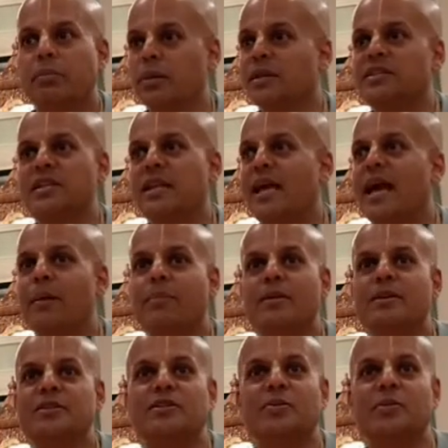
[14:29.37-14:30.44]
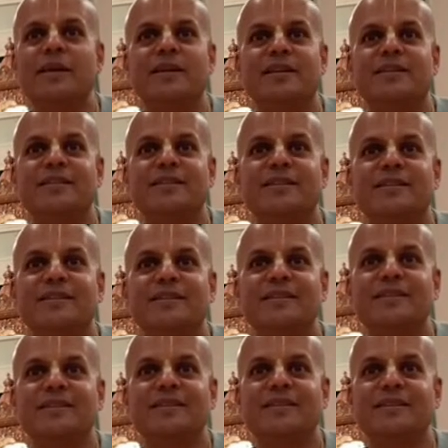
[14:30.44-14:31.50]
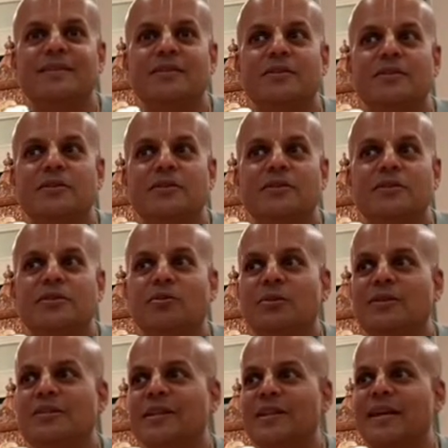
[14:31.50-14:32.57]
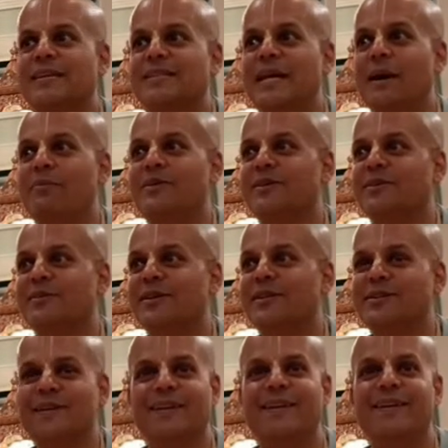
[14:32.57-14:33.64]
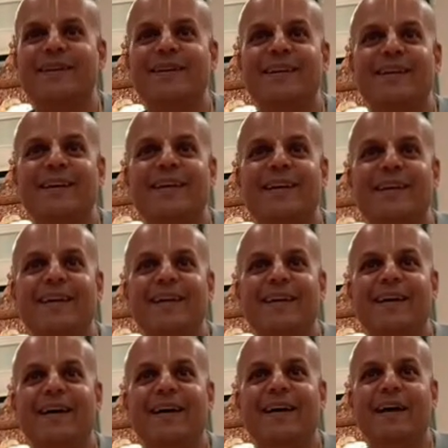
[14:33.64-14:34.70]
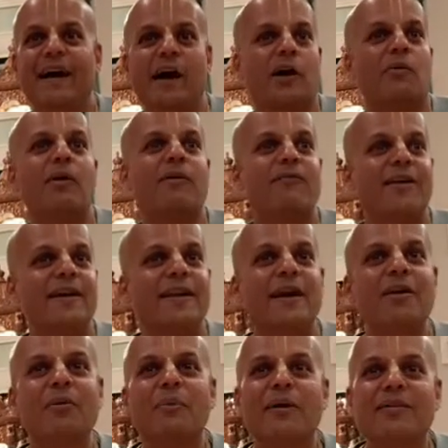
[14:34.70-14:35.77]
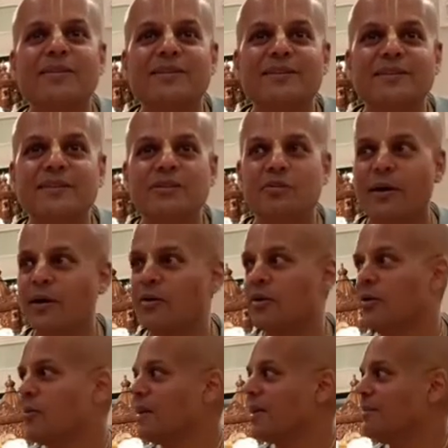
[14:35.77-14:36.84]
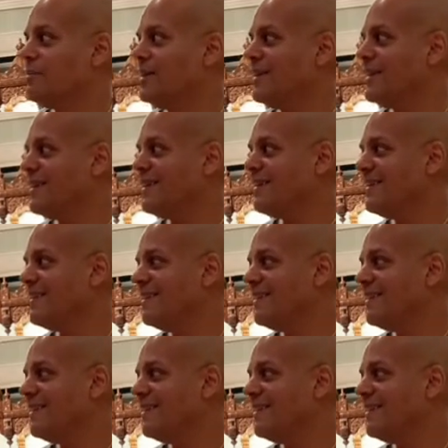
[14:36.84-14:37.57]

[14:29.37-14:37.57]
bliss and happiness awaits. So what's the next obvious question? How do I find out about this? Do I go to Wikipedia?